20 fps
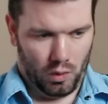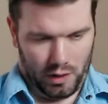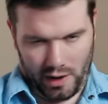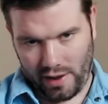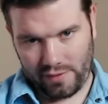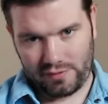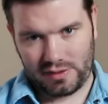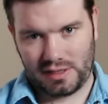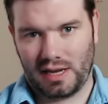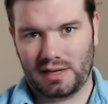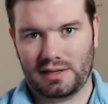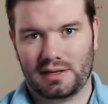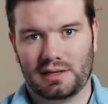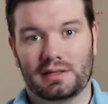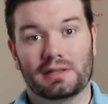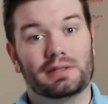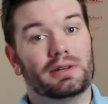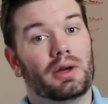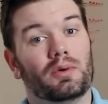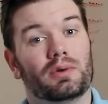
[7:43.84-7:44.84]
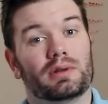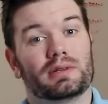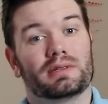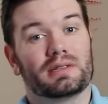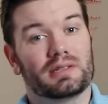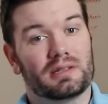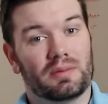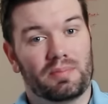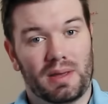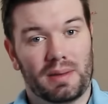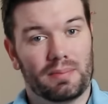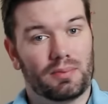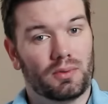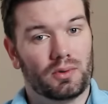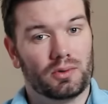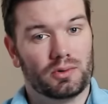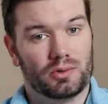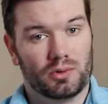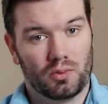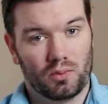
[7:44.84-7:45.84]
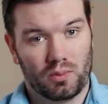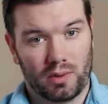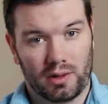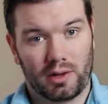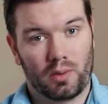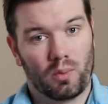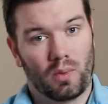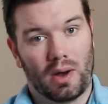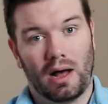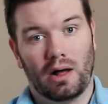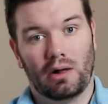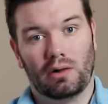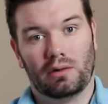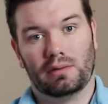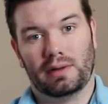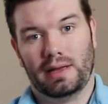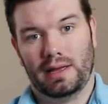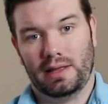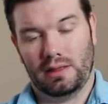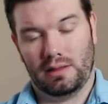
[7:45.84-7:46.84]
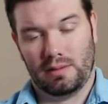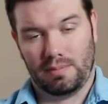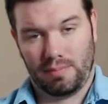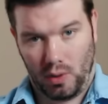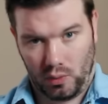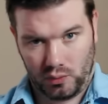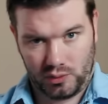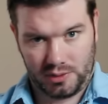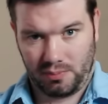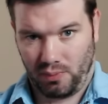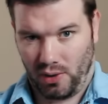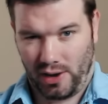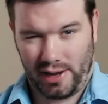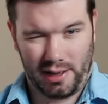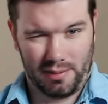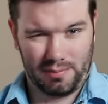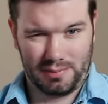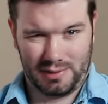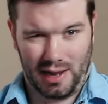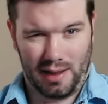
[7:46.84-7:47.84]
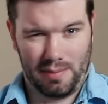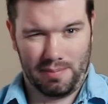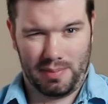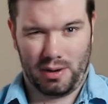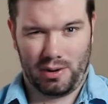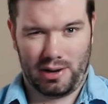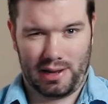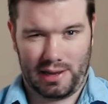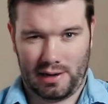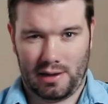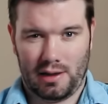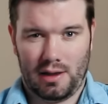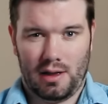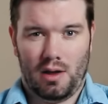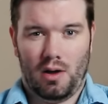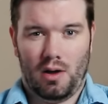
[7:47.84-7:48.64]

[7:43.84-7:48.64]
What I've tended to notice is the people who do really well in the post-breakup time period